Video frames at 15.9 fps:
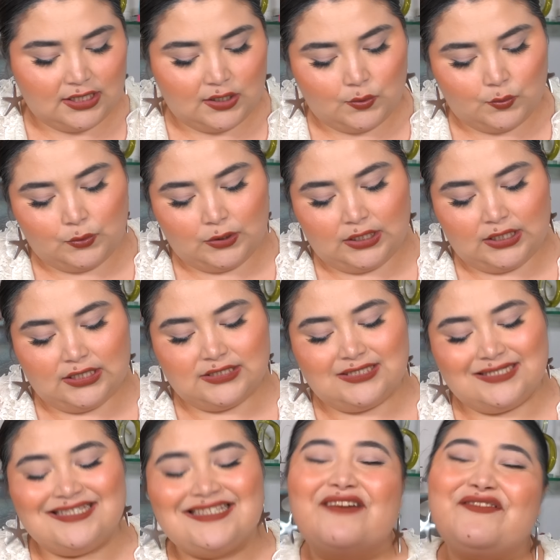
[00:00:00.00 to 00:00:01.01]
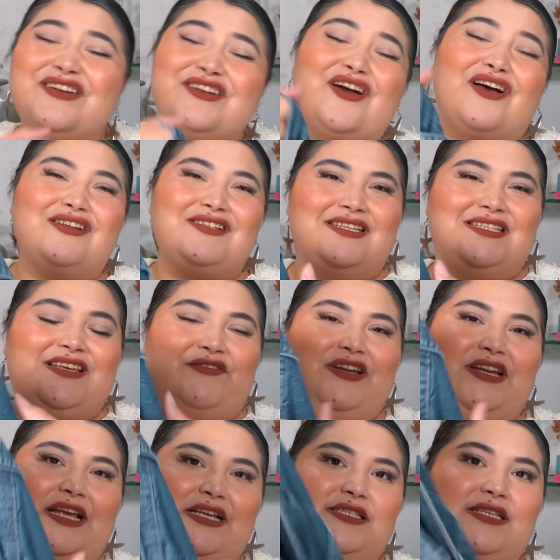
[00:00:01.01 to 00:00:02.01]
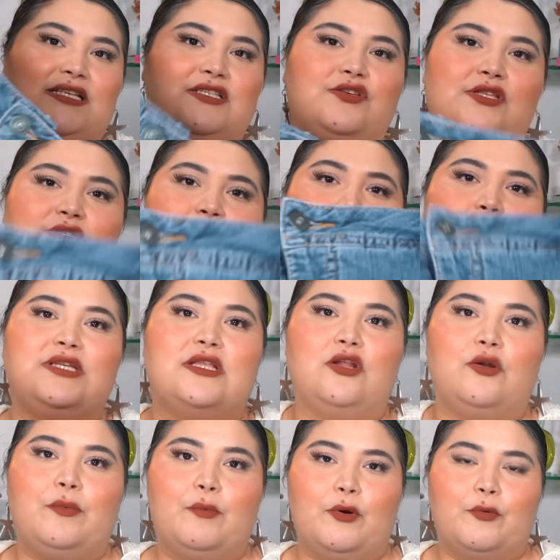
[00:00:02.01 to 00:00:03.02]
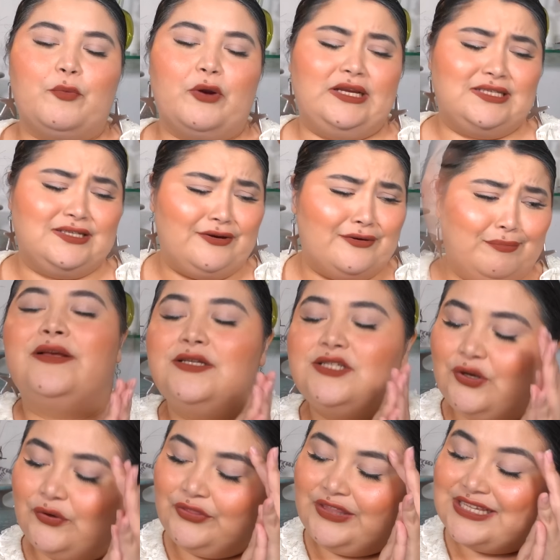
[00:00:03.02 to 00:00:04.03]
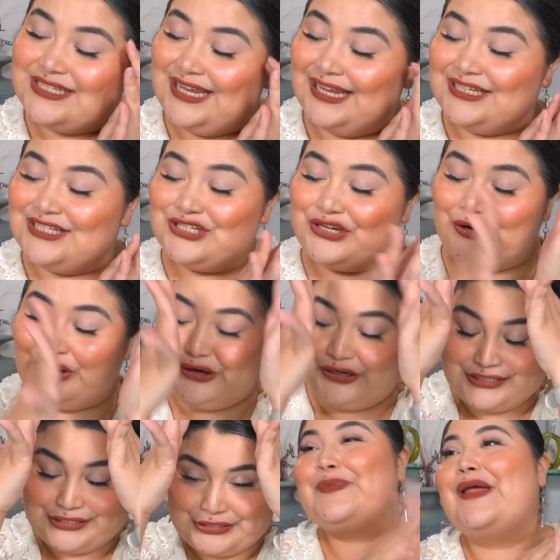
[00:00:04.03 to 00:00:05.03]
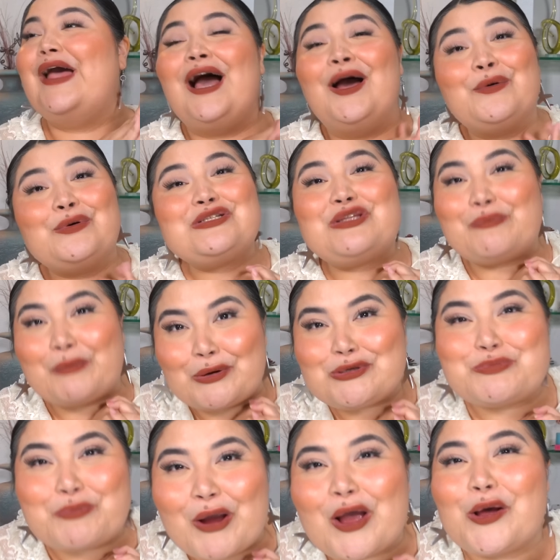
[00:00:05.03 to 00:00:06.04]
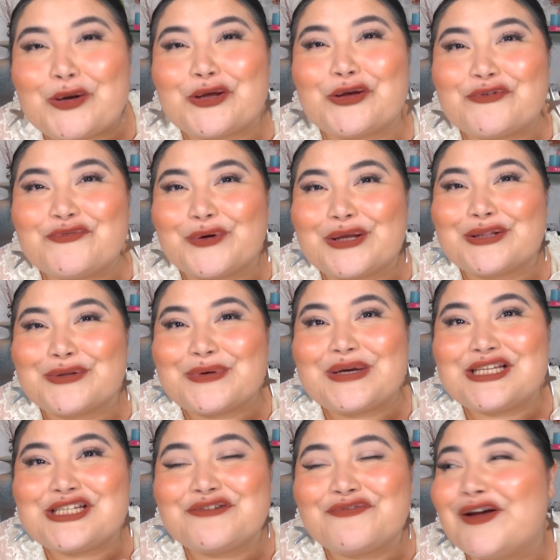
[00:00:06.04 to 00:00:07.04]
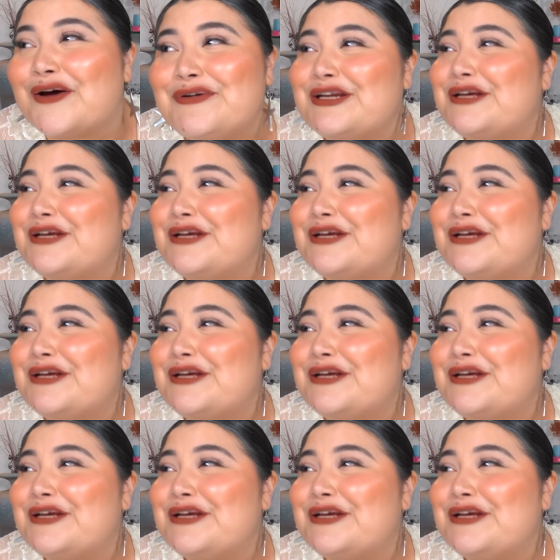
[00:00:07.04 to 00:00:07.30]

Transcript: it was $7.79. So this one was a little bit more pricier. But so this next skirt I was the most proud of when Luigi found